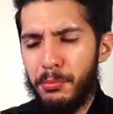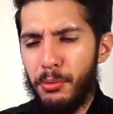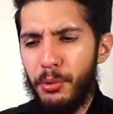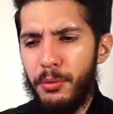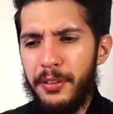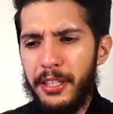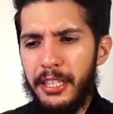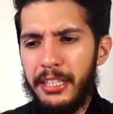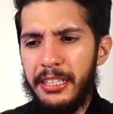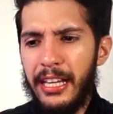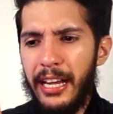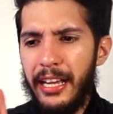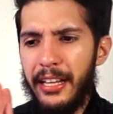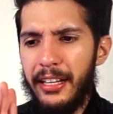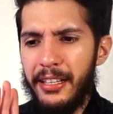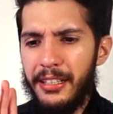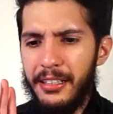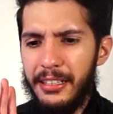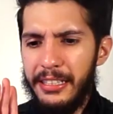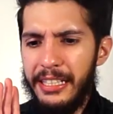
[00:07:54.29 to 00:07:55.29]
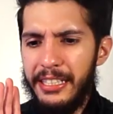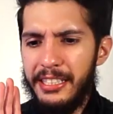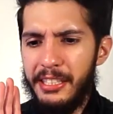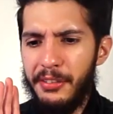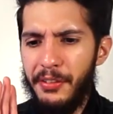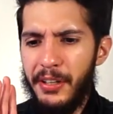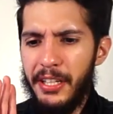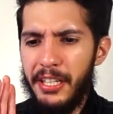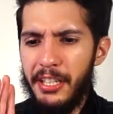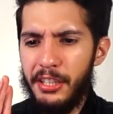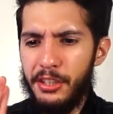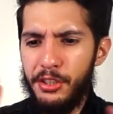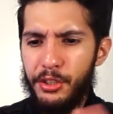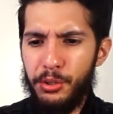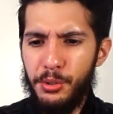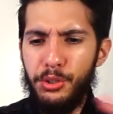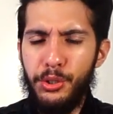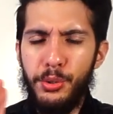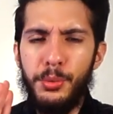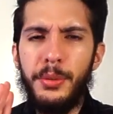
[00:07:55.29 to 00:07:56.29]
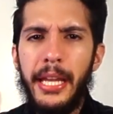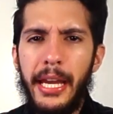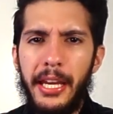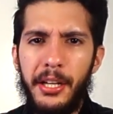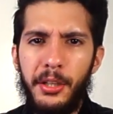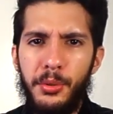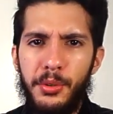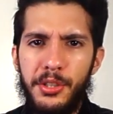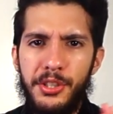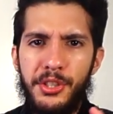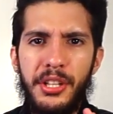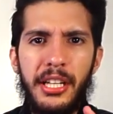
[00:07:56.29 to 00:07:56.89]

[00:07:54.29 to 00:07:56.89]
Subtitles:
movie get divided into two categories.